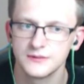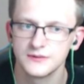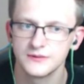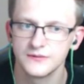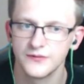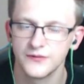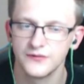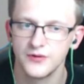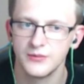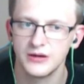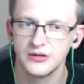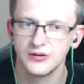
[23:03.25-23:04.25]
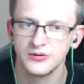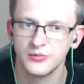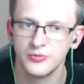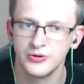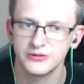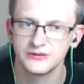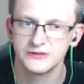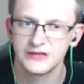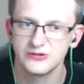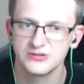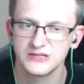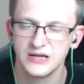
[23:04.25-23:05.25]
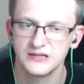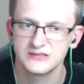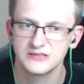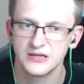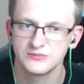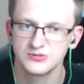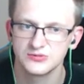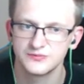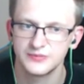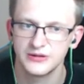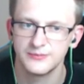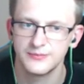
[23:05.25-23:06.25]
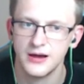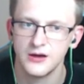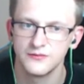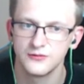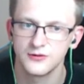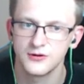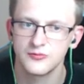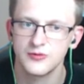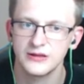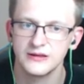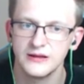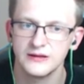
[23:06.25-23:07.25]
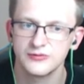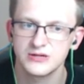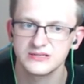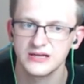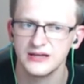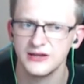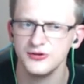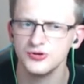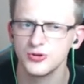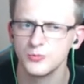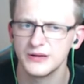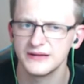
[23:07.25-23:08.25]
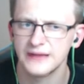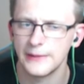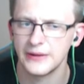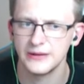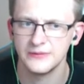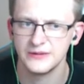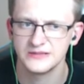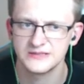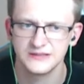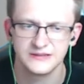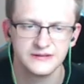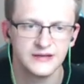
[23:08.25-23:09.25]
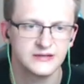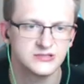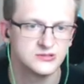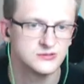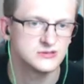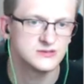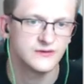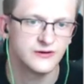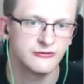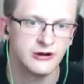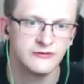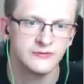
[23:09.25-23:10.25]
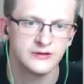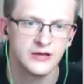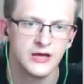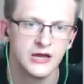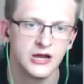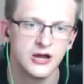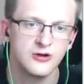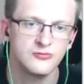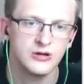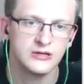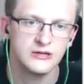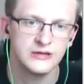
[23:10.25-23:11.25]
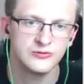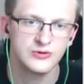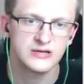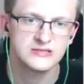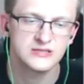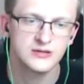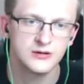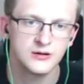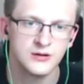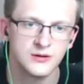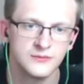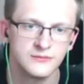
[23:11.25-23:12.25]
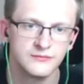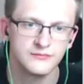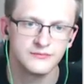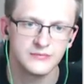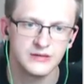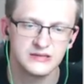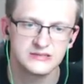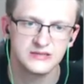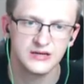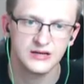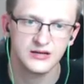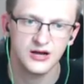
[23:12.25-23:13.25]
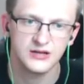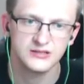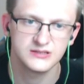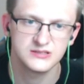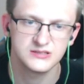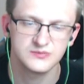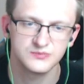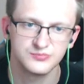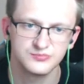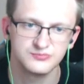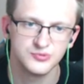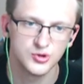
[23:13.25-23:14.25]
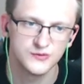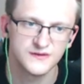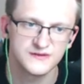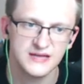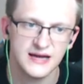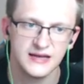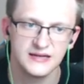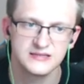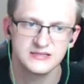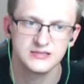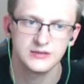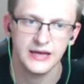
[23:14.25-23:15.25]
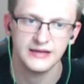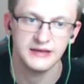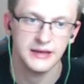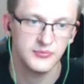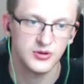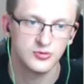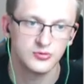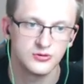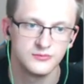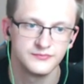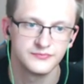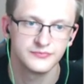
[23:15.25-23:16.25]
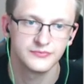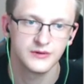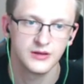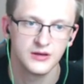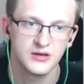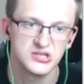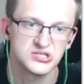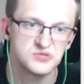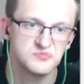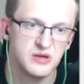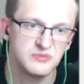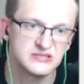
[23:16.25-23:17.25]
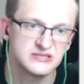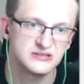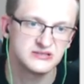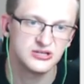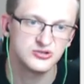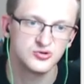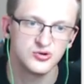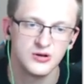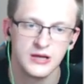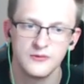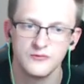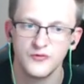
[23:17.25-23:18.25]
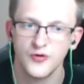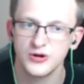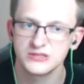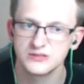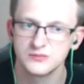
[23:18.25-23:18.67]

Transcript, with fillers: for four mana on the board, and then you silence them, so pretty powerful. Rattling Rascal, and you don't play that many minions in the deck, so it's very relevant. Rattling Rascal, it's a card that is good with silence, and Happy Ghoul. So maybe still tier two. Worse,